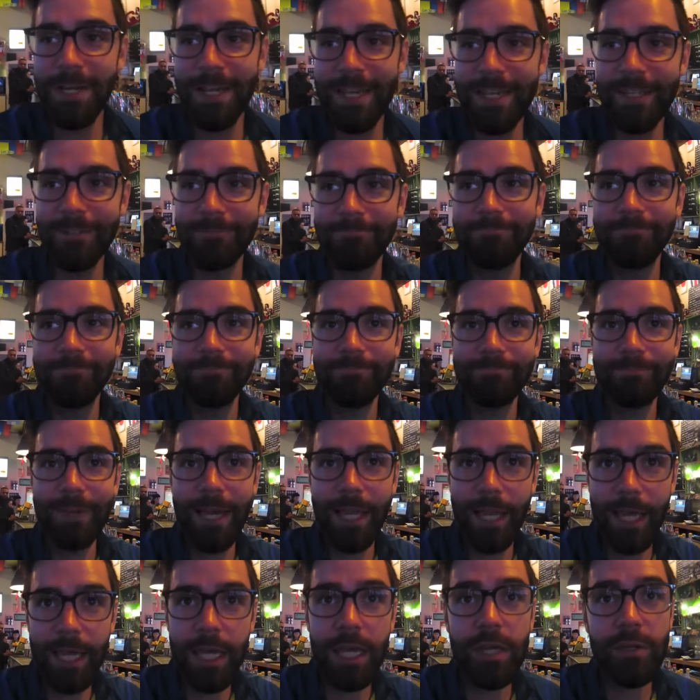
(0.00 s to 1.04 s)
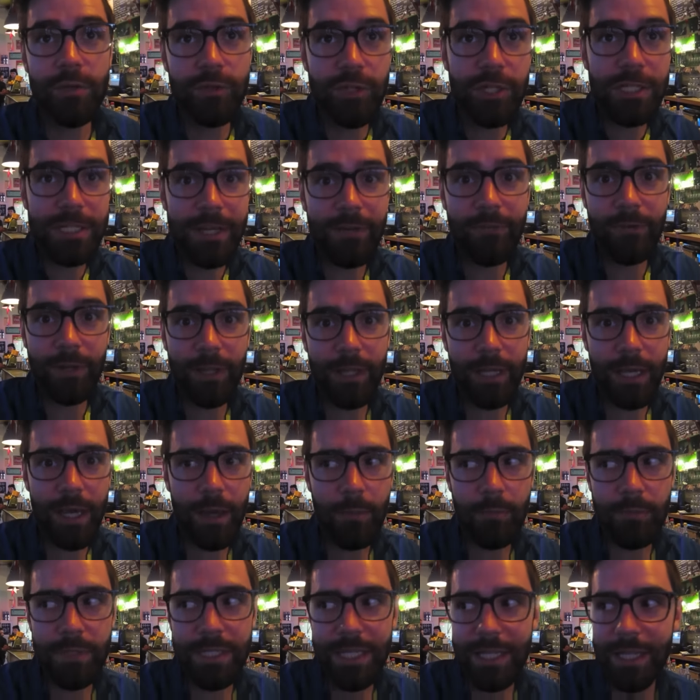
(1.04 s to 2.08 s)
neat. I like it. You should definitely
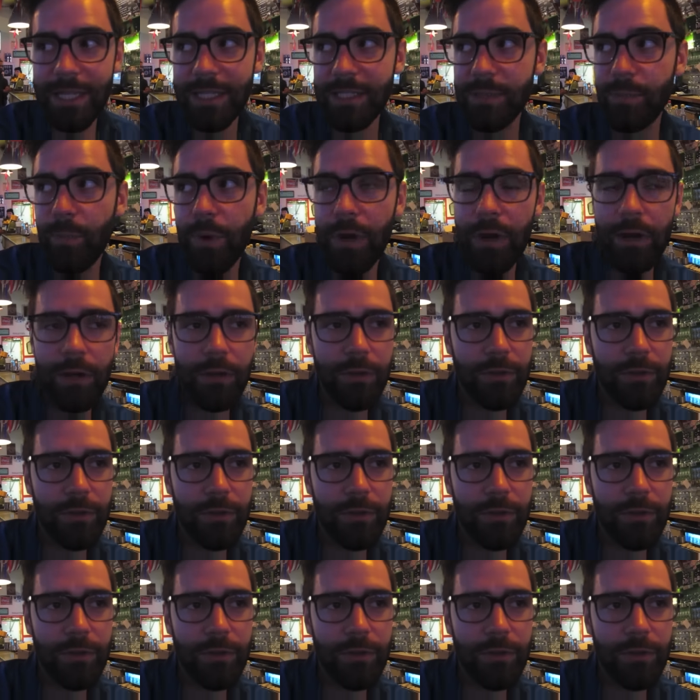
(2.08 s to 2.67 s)
come to this bar.